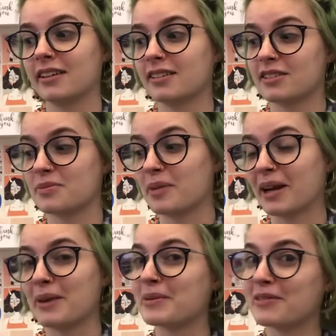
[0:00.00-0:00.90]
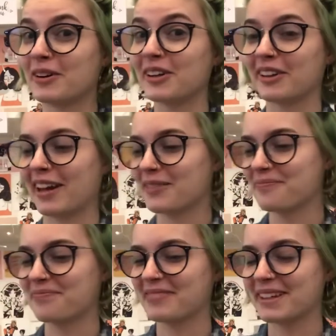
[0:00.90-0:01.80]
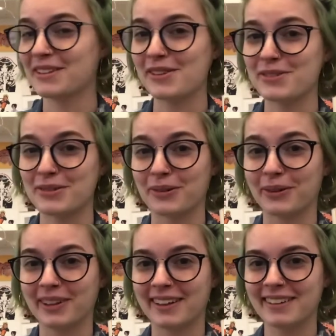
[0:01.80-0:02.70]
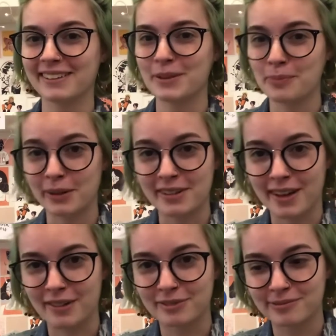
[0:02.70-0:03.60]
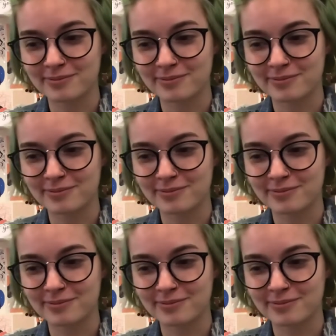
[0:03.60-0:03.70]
Just pick up your phone and you're like scrolling, put it down,